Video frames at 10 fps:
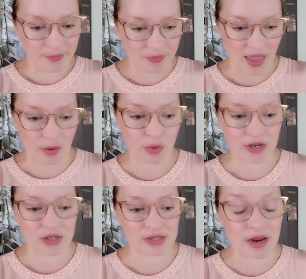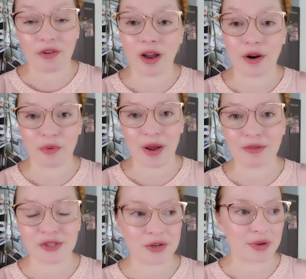And we just never got around
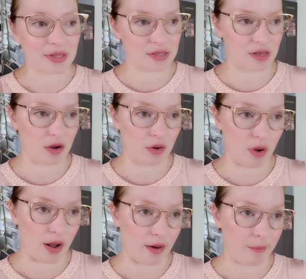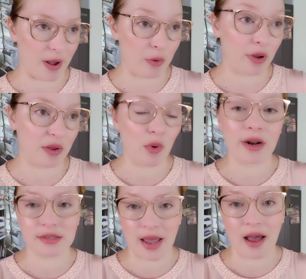to it. So um, I really wanted
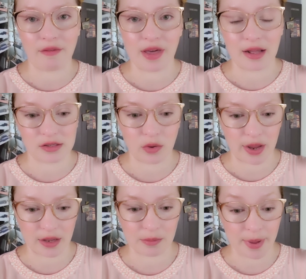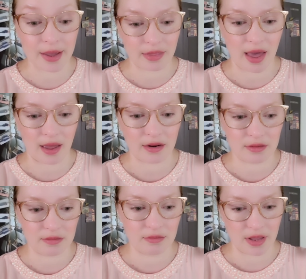to have that so I could make that
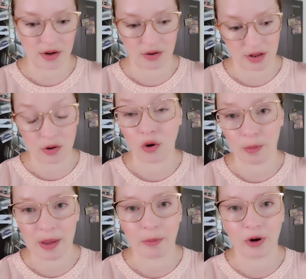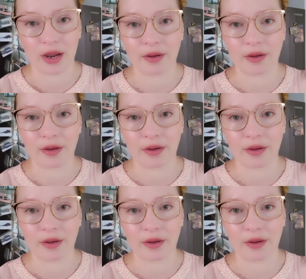in, in her memory.